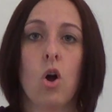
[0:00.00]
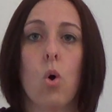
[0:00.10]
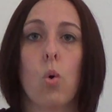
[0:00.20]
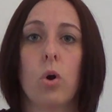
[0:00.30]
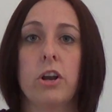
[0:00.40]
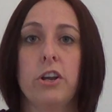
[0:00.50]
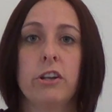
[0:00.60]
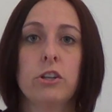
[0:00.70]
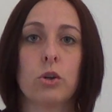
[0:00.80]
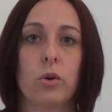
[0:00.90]
or you
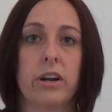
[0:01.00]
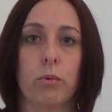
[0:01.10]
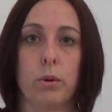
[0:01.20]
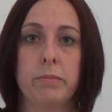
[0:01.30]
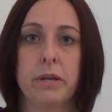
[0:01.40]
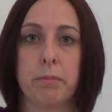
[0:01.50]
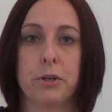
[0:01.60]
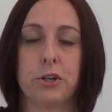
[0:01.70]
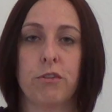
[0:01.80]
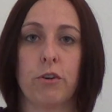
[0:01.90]
can store it at room
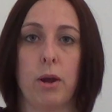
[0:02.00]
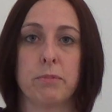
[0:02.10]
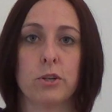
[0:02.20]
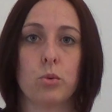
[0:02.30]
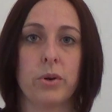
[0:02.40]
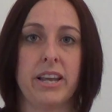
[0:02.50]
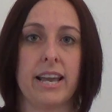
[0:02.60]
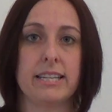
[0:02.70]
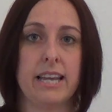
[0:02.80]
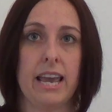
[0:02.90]
temperature for up to
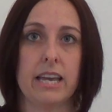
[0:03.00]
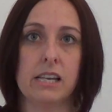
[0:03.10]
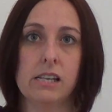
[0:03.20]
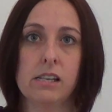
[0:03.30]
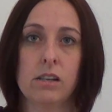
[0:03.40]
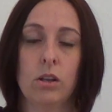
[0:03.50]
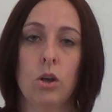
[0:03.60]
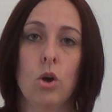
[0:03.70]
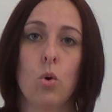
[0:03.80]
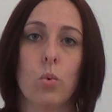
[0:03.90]
28 days.
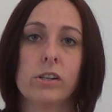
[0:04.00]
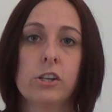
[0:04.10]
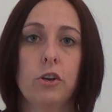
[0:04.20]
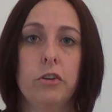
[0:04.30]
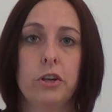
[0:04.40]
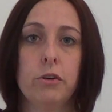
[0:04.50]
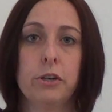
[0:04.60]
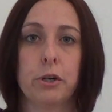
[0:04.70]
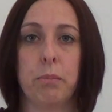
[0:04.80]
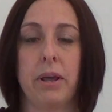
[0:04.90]
Once you
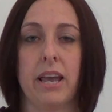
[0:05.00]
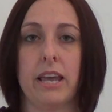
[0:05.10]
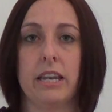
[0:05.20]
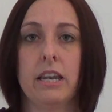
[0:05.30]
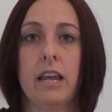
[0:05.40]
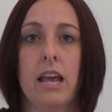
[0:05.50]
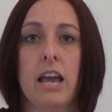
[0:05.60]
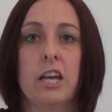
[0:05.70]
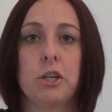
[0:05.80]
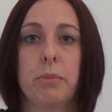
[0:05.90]
use your pen,
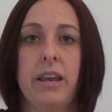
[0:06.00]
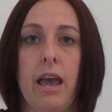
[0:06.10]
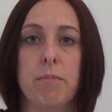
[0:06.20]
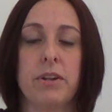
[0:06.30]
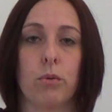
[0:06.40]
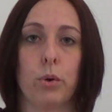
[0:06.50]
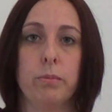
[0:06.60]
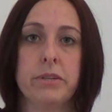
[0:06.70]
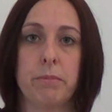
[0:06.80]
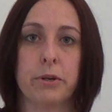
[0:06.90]
it should be kept at
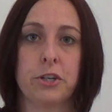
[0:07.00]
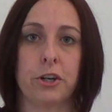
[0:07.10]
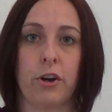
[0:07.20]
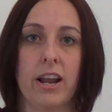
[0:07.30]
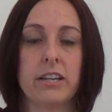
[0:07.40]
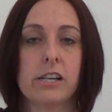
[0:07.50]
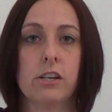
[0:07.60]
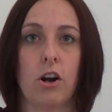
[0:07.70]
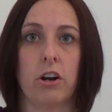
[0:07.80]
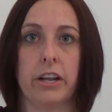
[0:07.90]
room temperature and
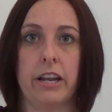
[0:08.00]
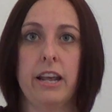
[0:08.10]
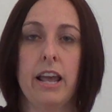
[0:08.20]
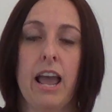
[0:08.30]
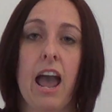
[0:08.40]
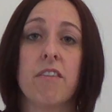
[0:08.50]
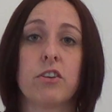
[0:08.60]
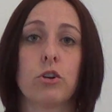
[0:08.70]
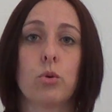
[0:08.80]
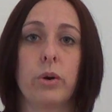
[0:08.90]
discarded
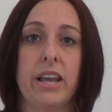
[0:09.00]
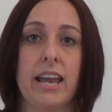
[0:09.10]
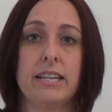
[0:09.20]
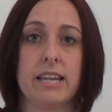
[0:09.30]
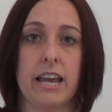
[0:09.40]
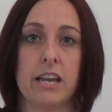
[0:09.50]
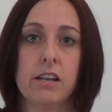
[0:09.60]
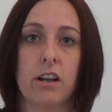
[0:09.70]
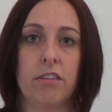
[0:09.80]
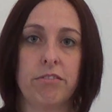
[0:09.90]
after 28
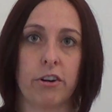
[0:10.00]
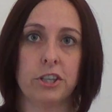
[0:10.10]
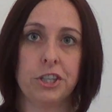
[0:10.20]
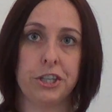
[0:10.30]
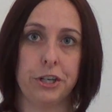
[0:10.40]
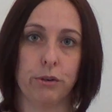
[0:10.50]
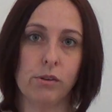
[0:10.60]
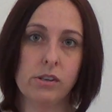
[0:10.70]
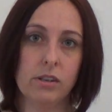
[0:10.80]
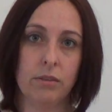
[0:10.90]
days of first
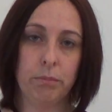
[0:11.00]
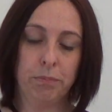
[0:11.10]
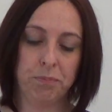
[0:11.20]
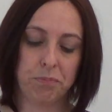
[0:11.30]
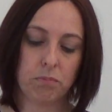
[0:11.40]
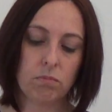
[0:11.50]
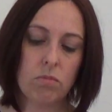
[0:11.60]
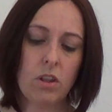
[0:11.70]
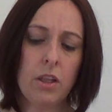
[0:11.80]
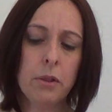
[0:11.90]
use.
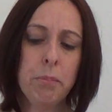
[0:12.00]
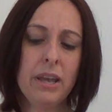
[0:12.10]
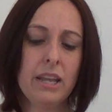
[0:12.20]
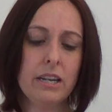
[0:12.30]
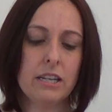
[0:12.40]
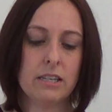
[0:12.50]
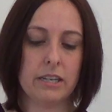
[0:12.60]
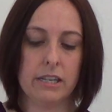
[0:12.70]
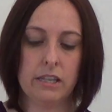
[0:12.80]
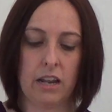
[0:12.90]
The pen
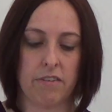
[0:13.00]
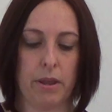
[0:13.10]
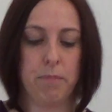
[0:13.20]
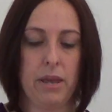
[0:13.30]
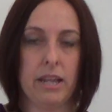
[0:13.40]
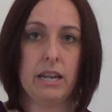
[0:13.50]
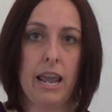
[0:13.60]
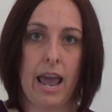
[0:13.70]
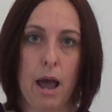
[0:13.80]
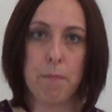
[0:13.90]
consists of a pen
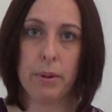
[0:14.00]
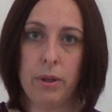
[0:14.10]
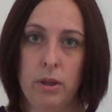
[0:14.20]
cap,